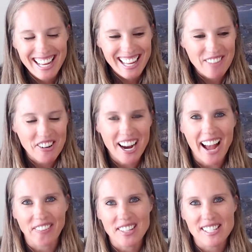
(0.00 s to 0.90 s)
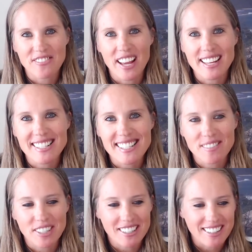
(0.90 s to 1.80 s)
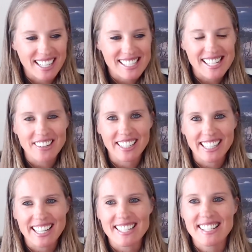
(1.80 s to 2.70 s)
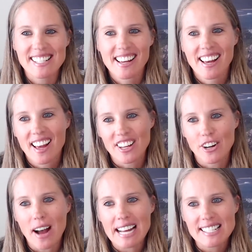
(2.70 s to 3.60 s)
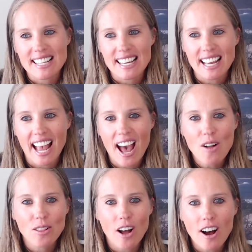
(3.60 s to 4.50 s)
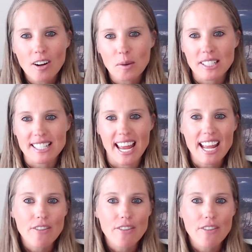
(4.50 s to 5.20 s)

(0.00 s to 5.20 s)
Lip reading: if you're at this phase where you're considering this, asking how long will it take